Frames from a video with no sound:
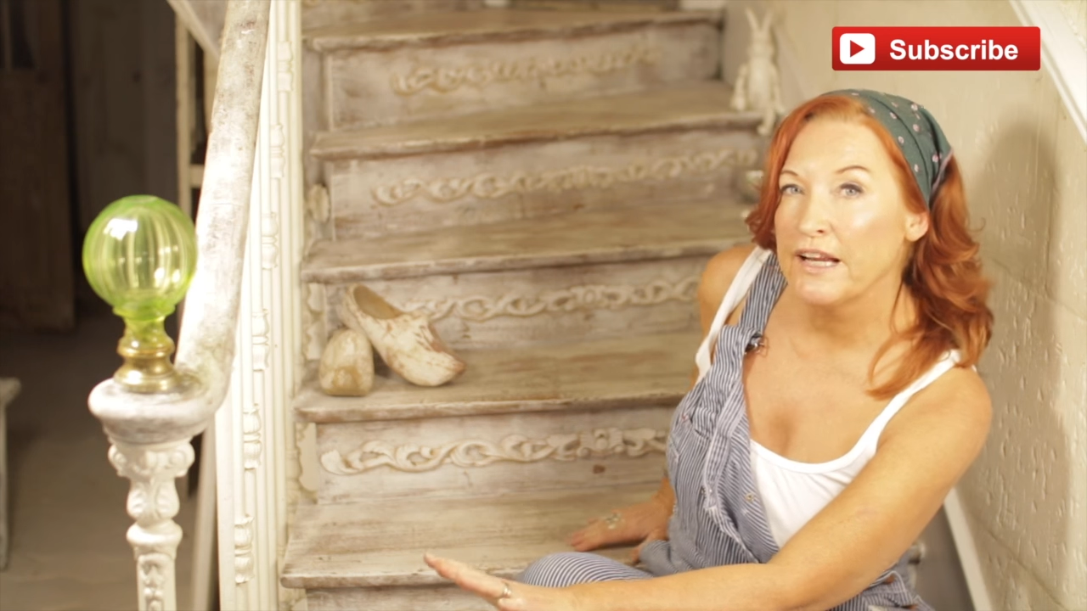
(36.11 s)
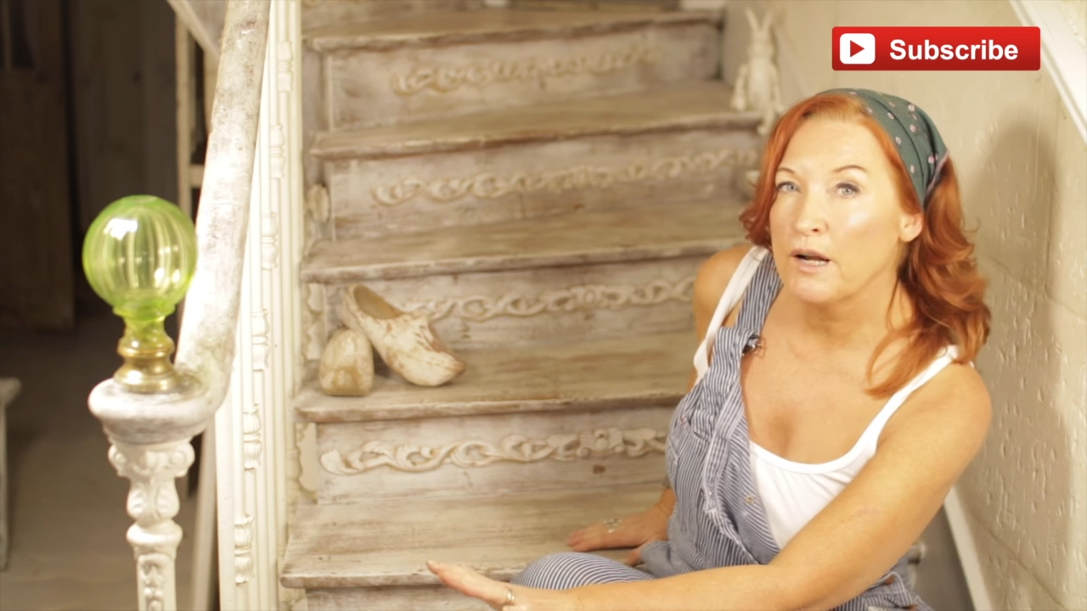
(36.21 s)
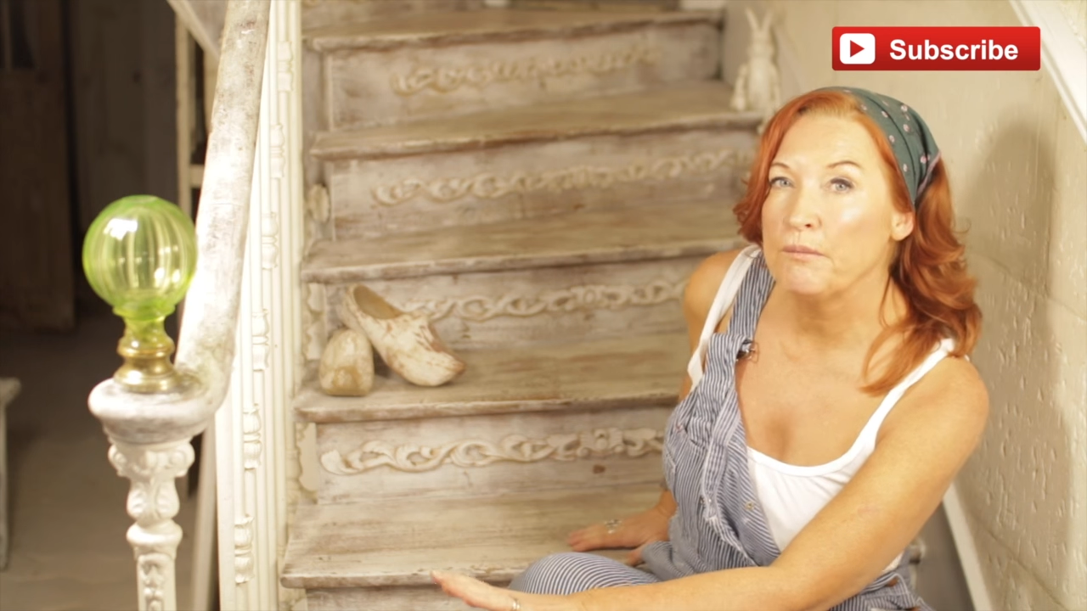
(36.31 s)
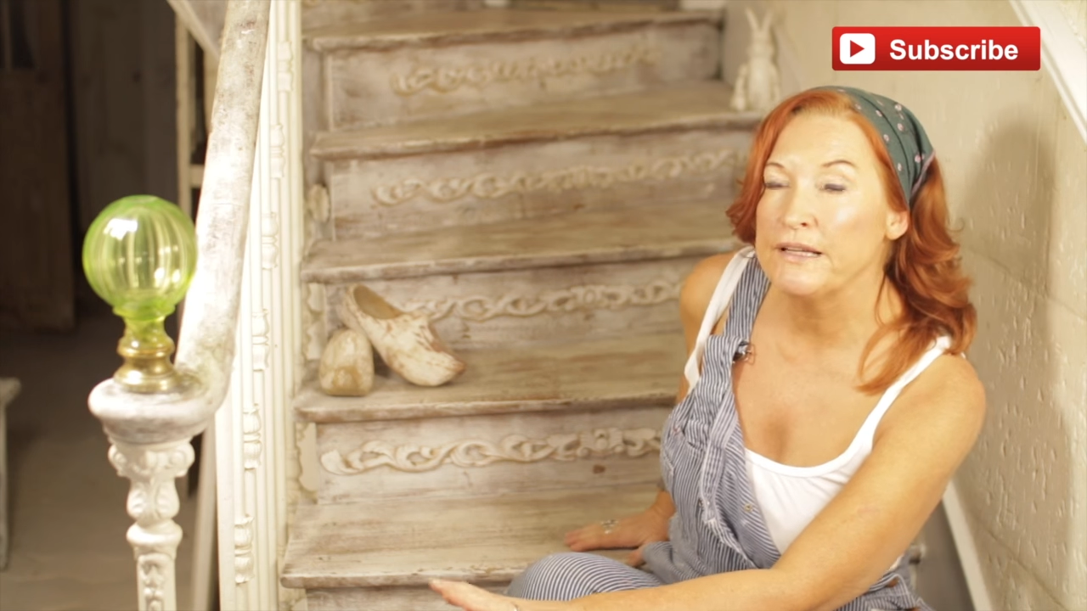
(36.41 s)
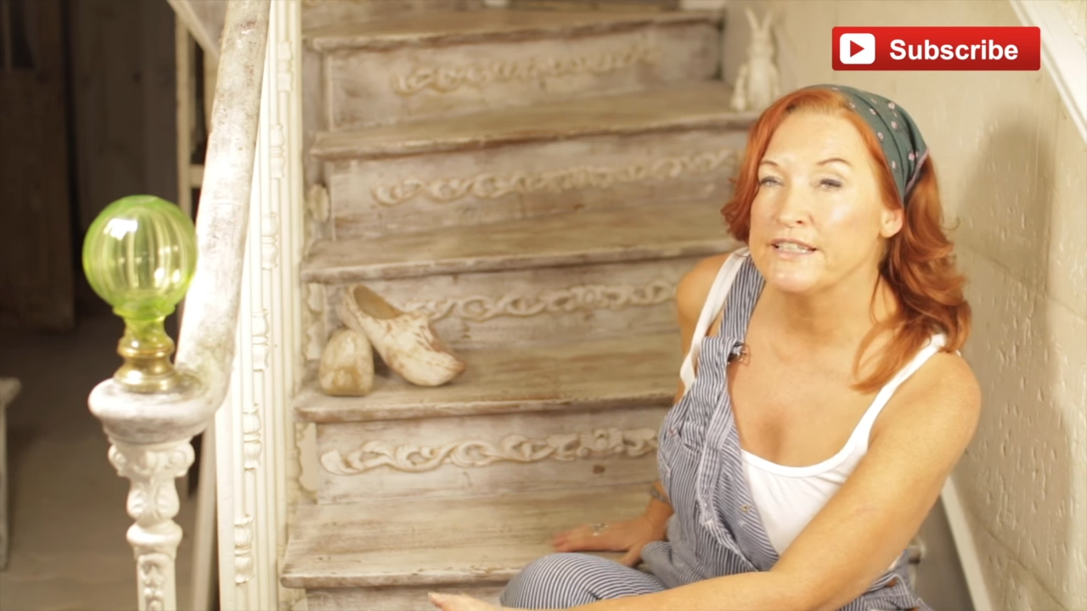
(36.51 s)
a
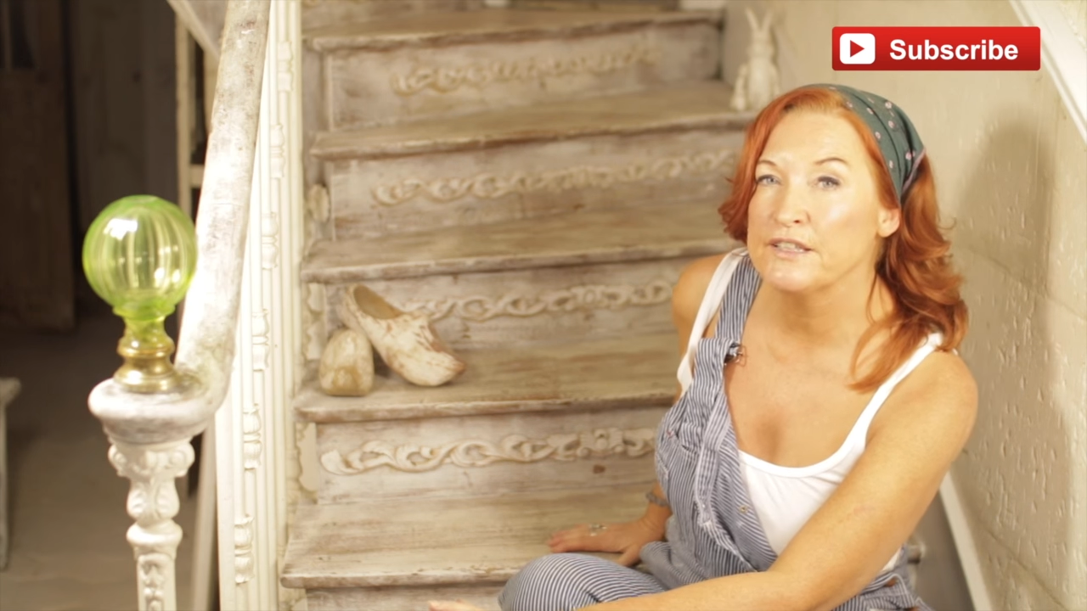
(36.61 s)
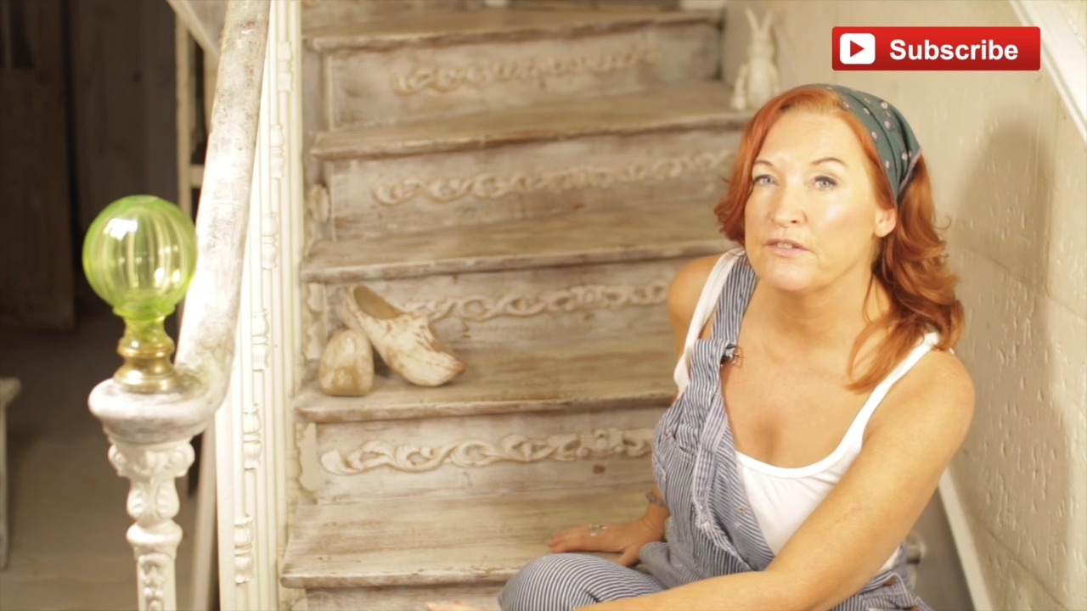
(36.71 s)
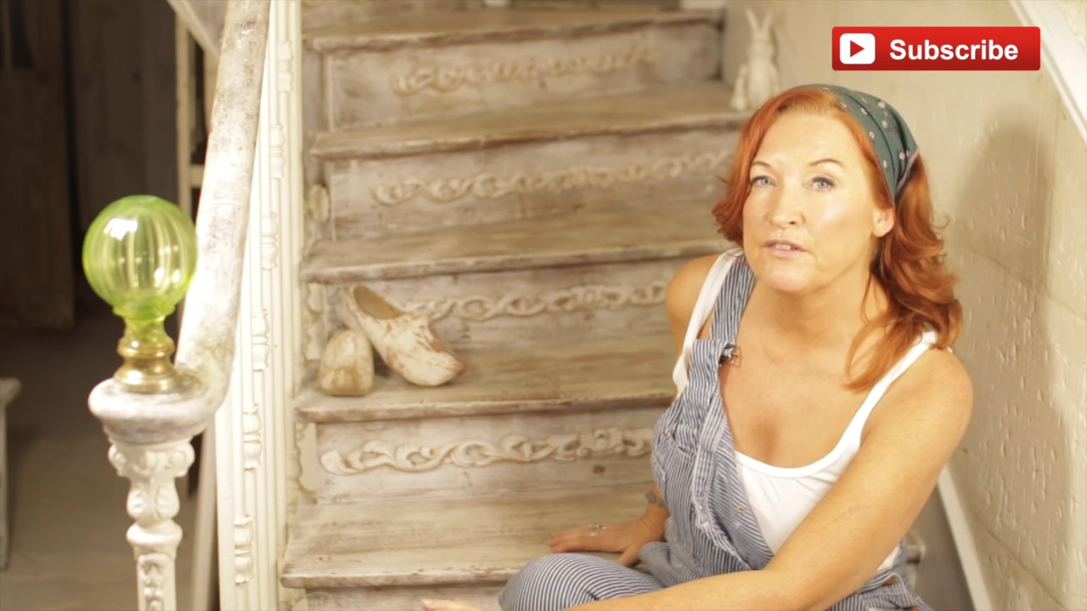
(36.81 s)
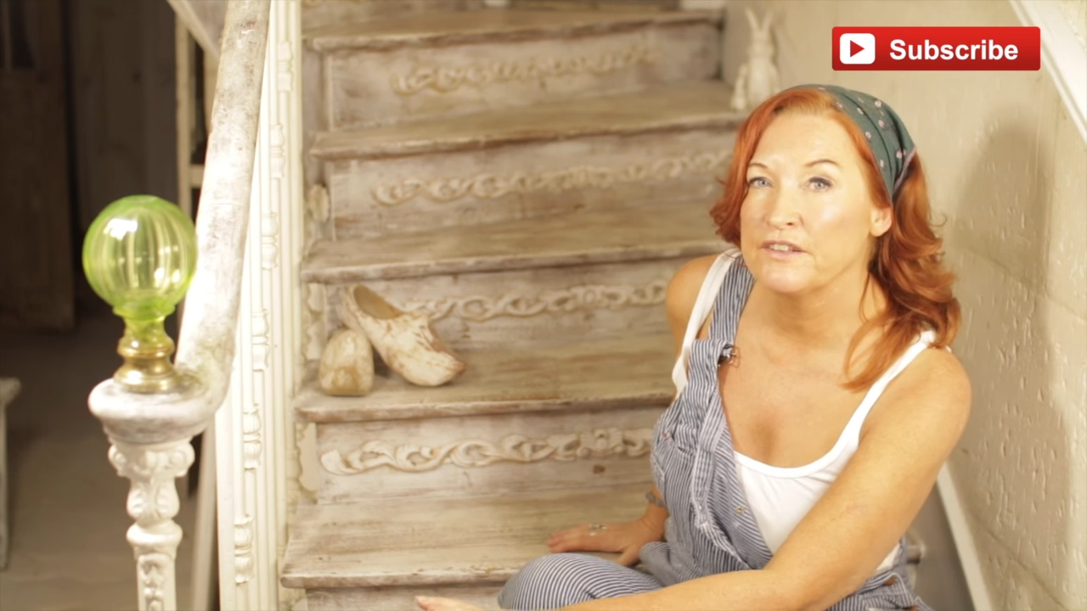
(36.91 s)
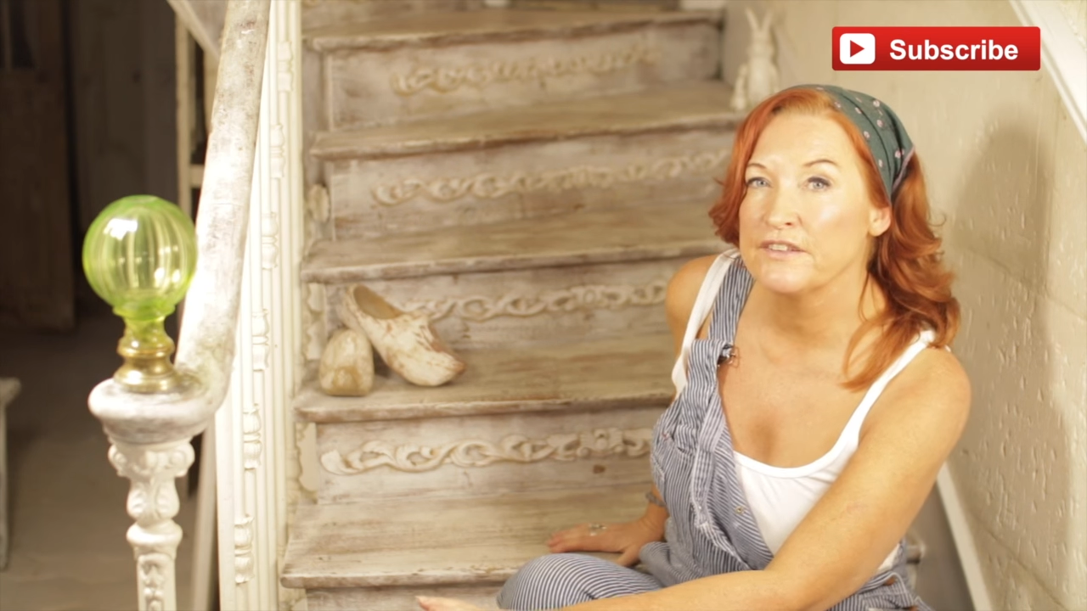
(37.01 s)
little bit
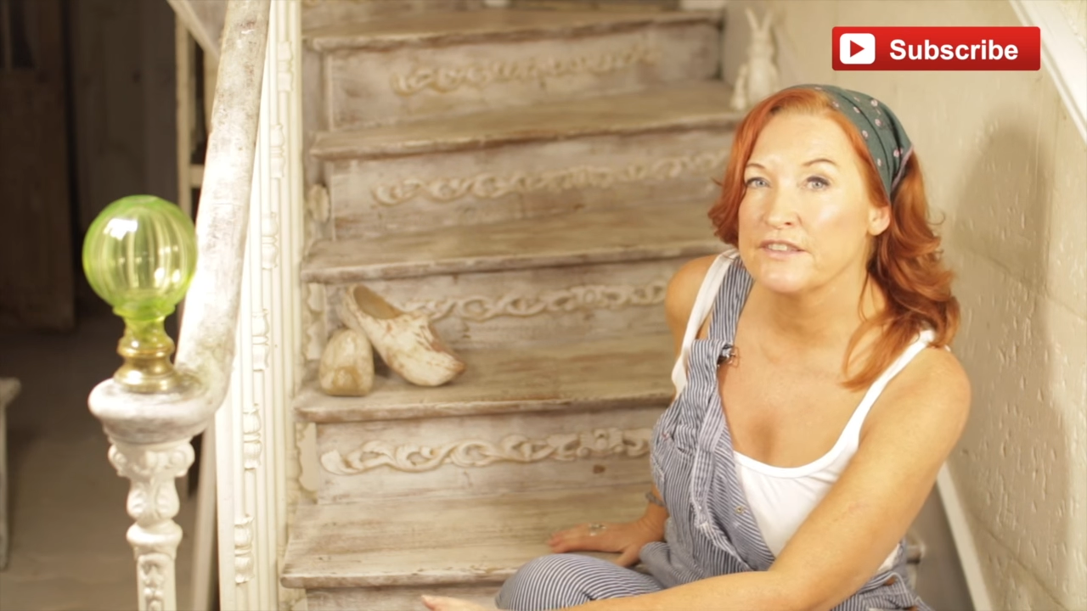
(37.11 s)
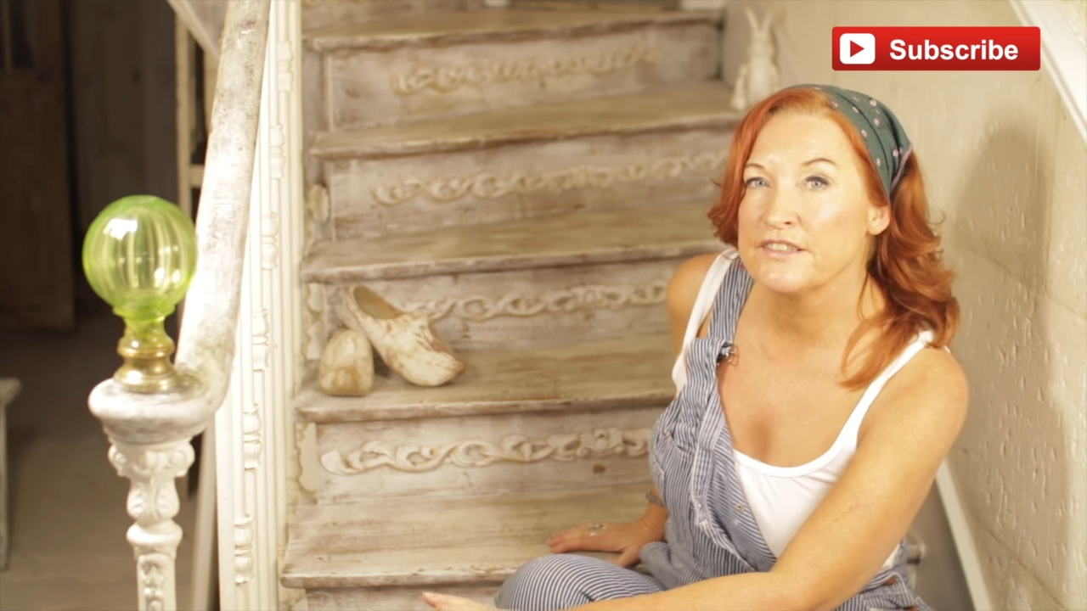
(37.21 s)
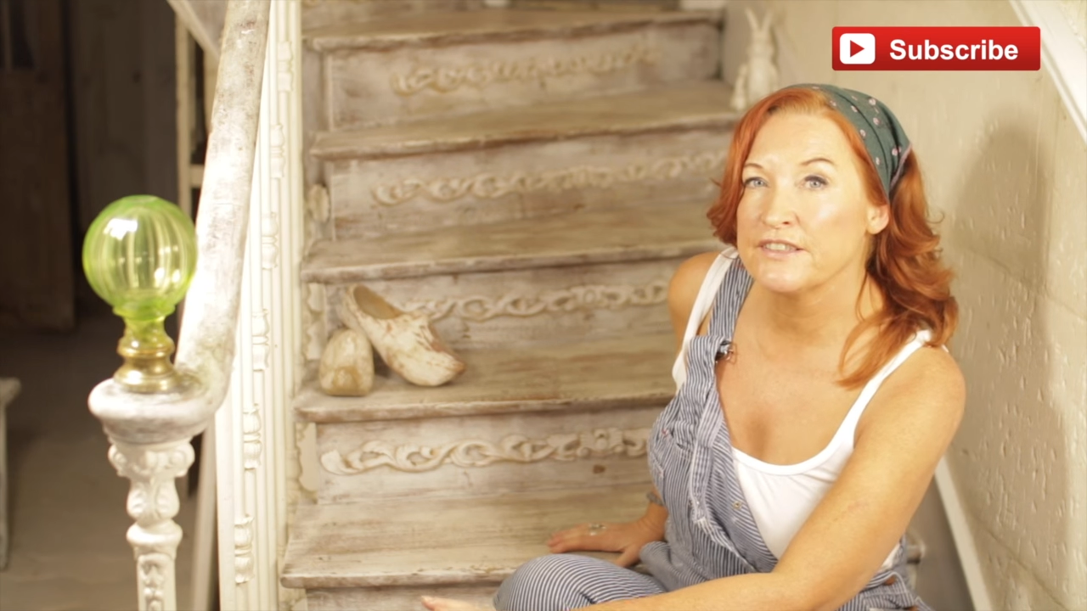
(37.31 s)
different.